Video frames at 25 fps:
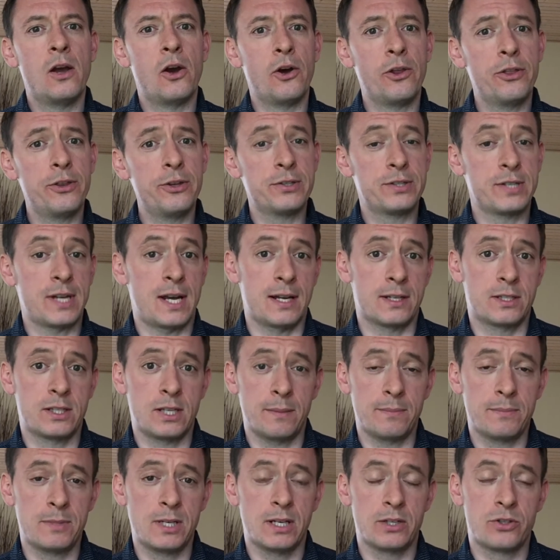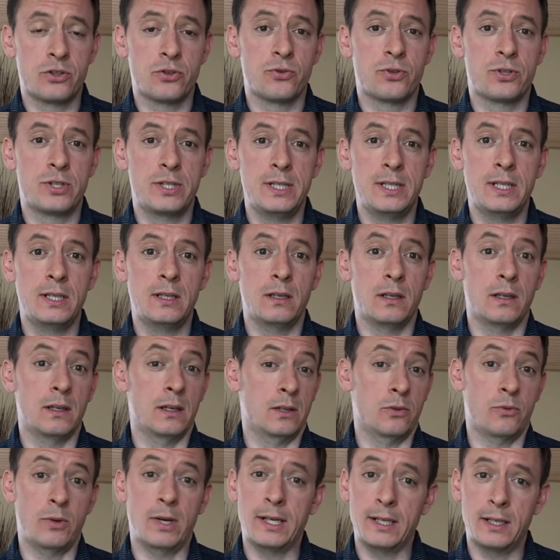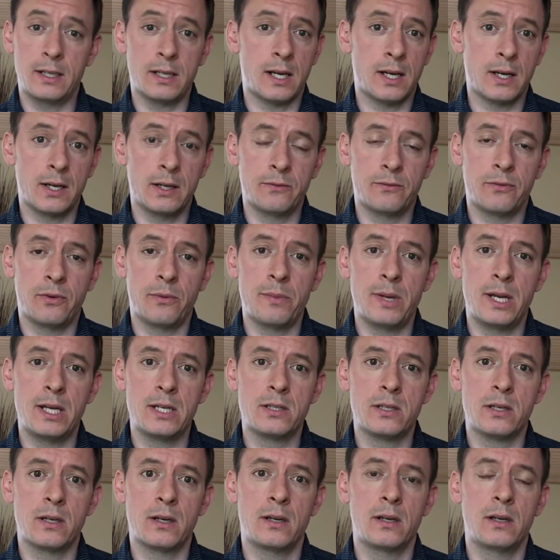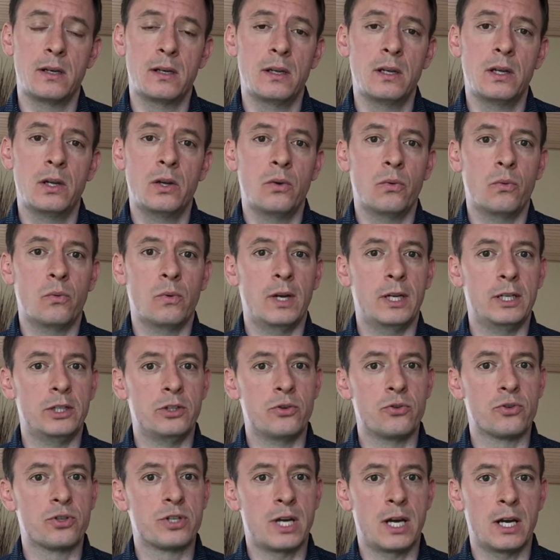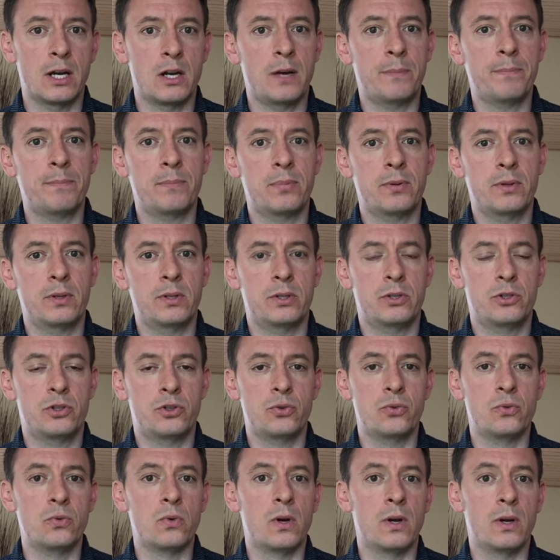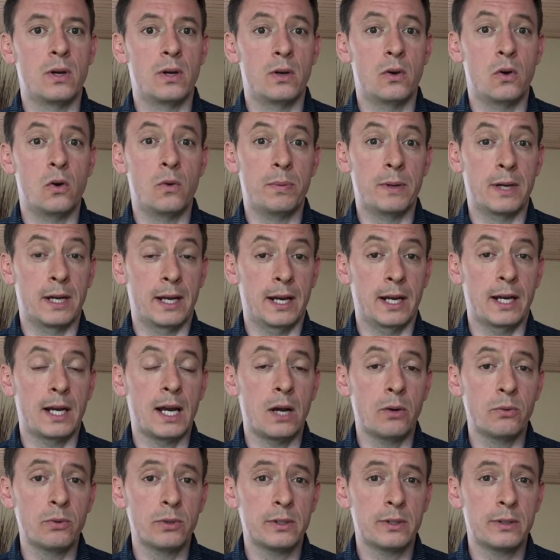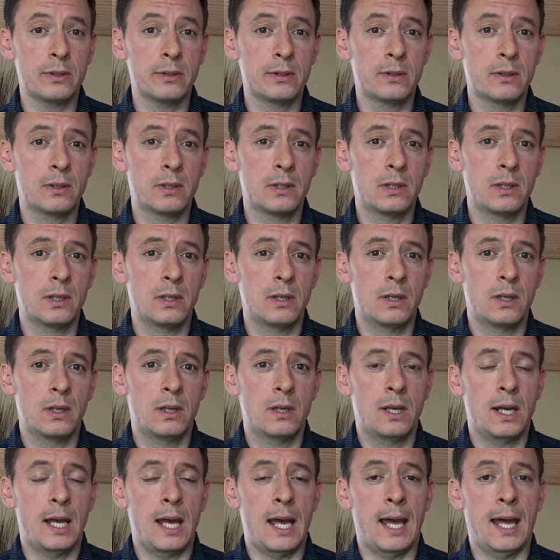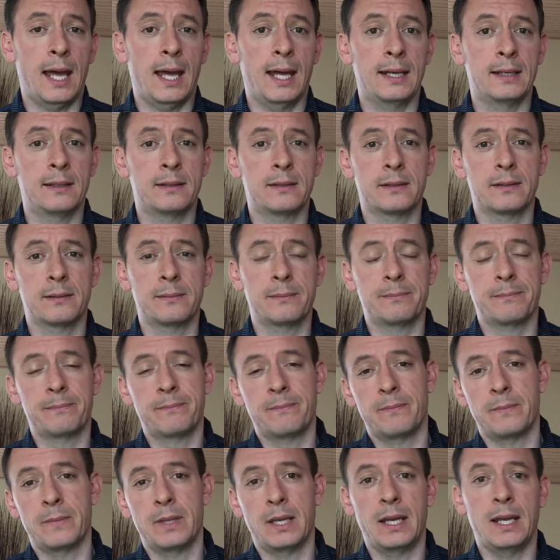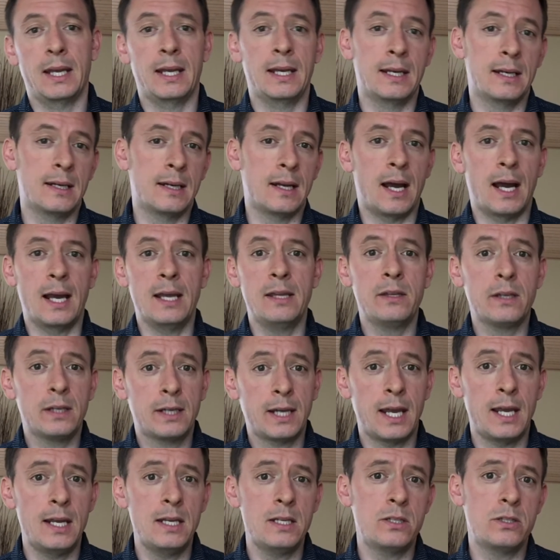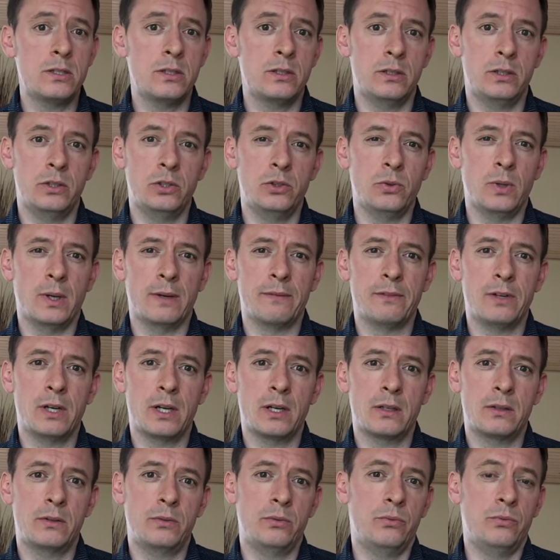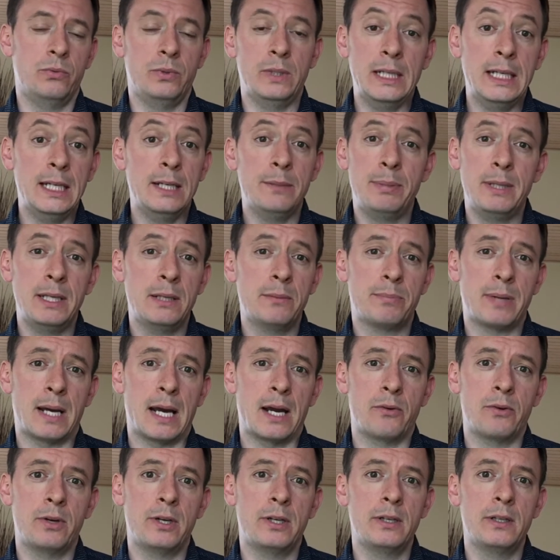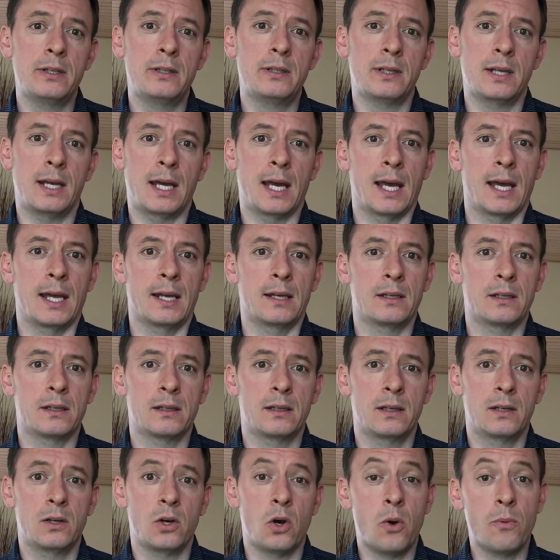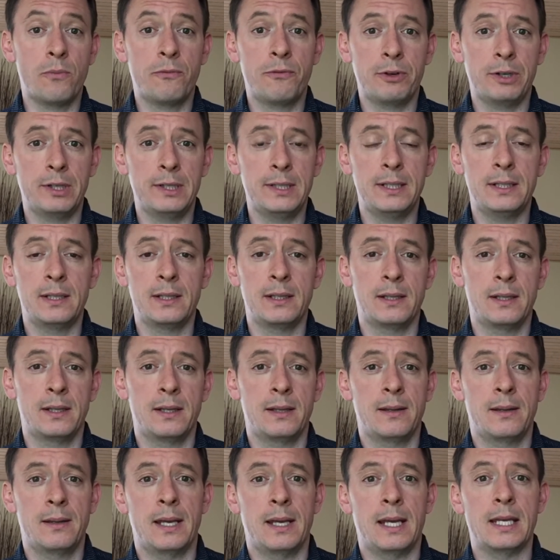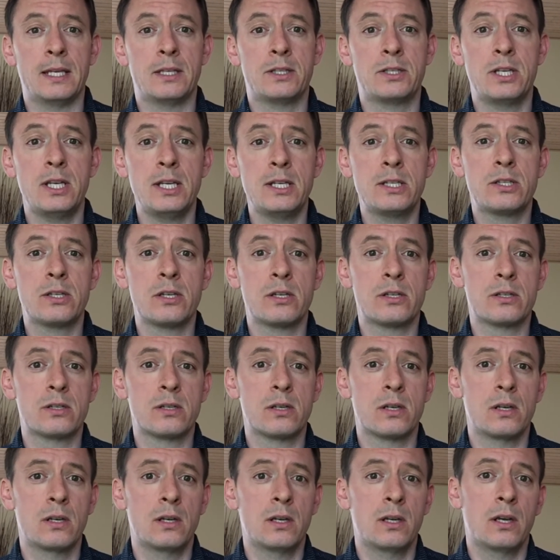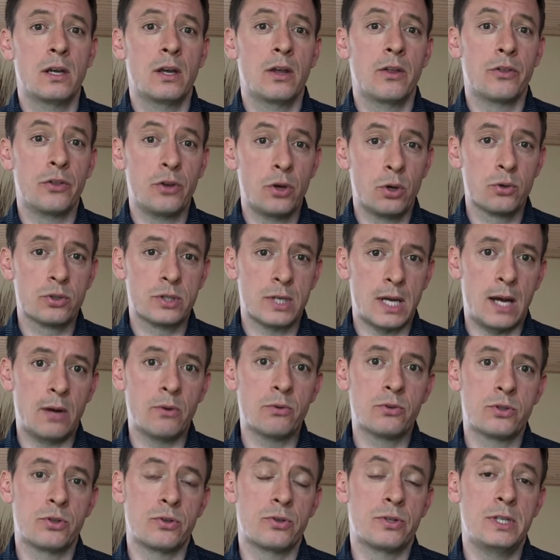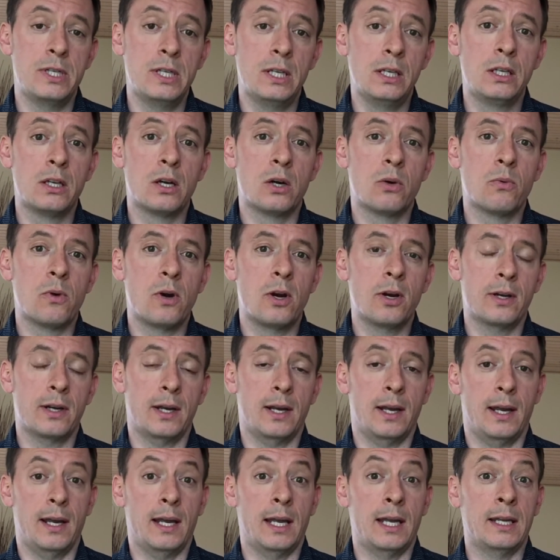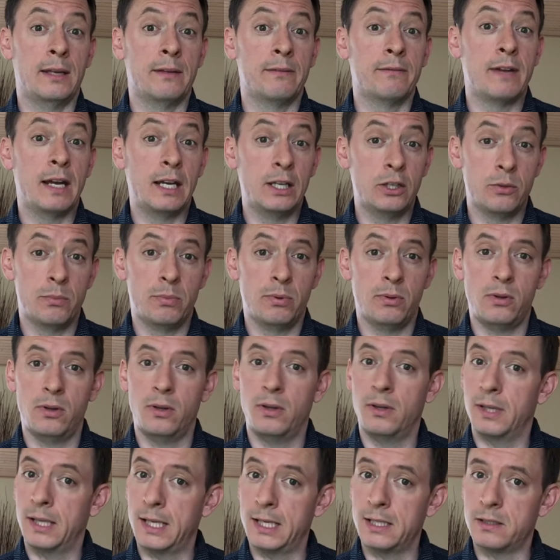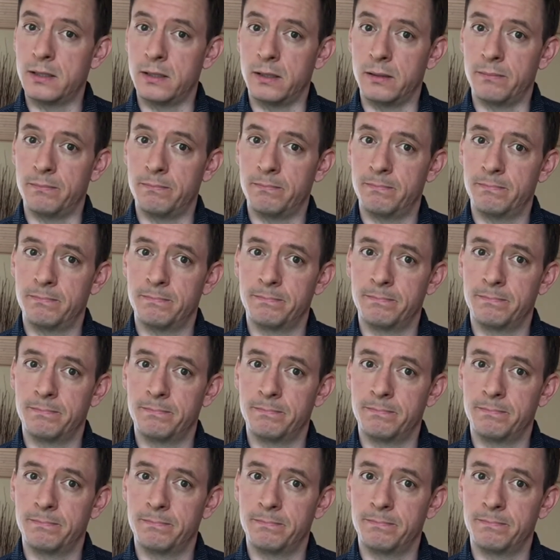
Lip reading: Others are attempting to steal credit card information when you sign up to open an account. And in either case, you have not really been pirated, and hopefully it teaches those out to steal your work a valuable lesson.